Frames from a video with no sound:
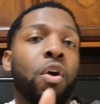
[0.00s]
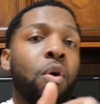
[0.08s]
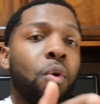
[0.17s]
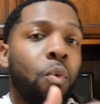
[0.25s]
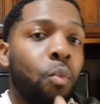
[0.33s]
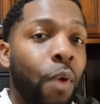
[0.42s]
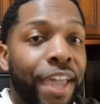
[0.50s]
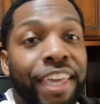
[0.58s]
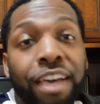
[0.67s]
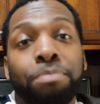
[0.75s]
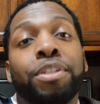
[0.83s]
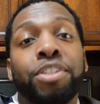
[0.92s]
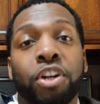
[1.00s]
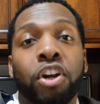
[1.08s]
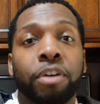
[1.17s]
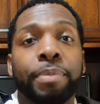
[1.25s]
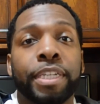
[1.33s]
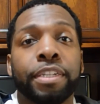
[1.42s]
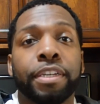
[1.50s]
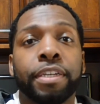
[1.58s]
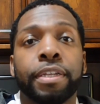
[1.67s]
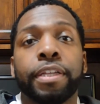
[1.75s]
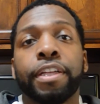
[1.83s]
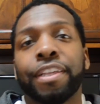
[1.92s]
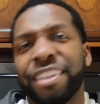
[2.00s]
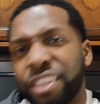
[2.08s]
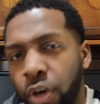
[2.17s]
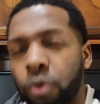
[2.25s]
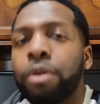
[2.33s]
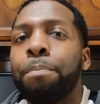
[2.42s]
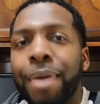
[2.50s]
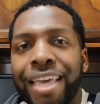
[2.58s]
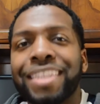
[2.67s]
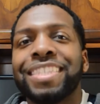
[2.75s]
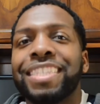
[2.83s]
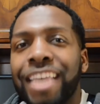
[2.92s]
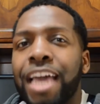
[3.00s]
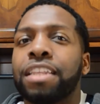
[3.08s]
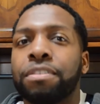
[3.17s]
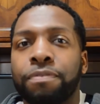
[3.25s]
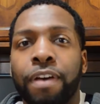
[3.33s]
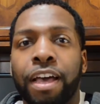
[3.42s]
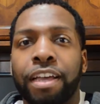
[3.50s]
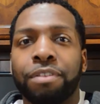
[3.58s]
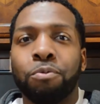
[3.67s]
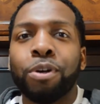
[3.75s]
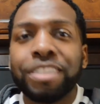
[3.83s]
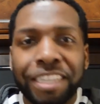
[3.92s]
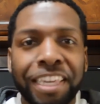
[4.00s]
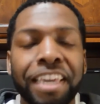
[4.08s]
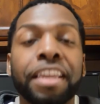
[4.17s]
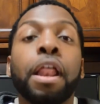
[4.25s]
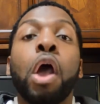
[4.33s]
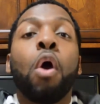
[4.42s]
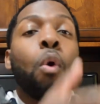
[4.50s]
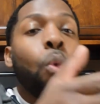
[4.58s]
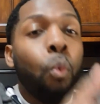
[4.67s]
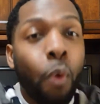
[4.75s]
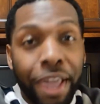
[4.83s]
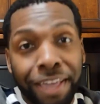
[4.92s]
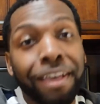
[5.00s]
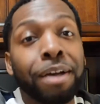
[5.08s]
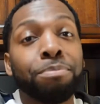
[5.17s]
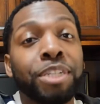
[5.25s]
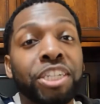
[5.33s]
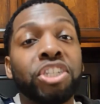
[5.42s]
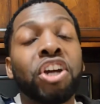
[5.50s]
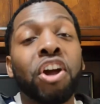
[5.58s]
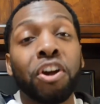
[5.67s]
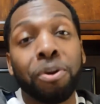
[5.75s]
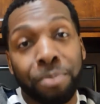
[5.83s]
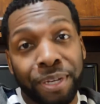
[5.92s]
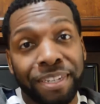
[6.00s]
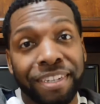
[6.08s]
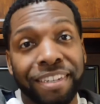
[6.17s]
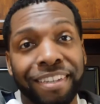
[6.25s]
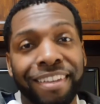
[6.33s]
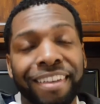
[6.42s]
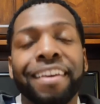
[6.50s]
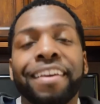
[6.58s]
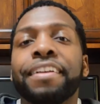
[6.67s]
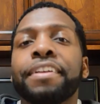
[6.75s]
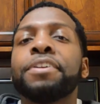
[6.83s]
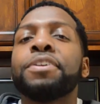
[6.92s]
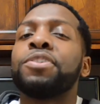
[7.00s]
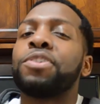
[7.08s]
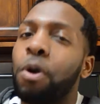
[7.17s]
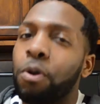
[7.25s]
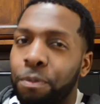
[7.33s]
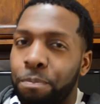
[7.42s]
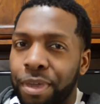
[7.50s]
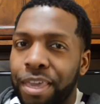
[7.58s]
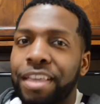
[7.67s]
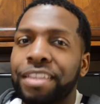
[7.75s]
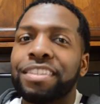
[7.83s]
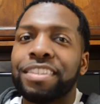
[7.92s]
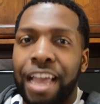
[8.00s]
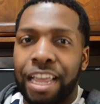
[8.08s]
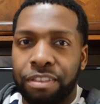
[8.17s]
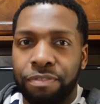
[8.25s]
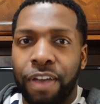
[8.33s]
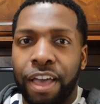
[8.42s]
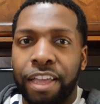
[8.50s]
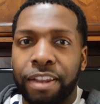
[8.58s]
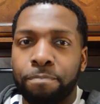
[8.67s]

wake up determined, go to bed satisfied. Once again, wake up determined, go to bed satisfied.